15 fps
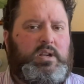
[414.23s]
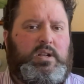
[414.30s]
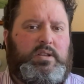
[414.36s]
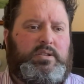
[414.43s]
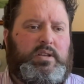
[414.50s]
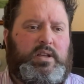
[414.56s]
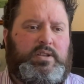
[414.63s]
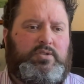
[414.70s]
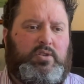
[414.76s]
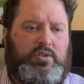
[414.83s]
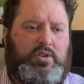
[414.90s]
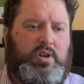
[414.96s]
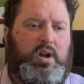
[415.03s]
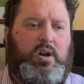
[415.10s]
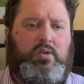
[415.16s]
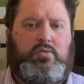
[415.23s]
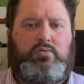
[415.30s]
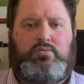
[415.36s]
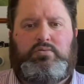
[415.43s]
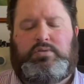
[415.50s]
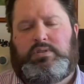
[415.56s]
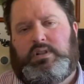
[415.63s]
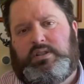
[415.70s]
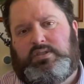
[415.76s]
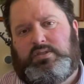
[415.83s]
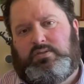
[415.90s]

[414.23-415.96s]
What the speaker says: So it's not a cold, it's